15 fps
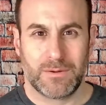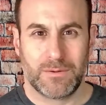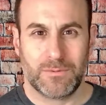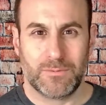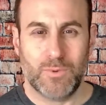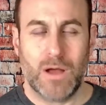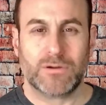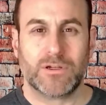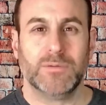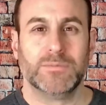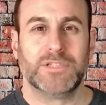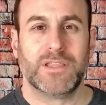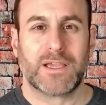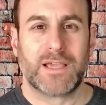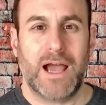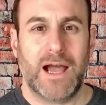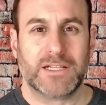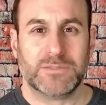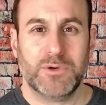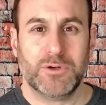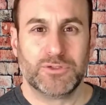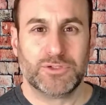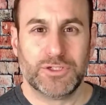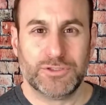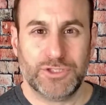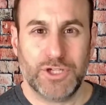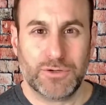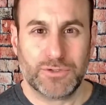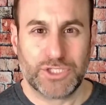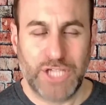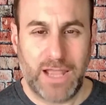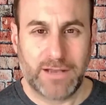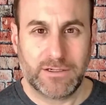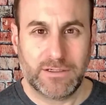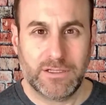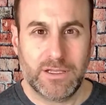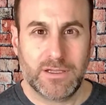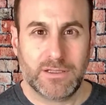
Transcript: Welcome to the Cosmos Joe channel.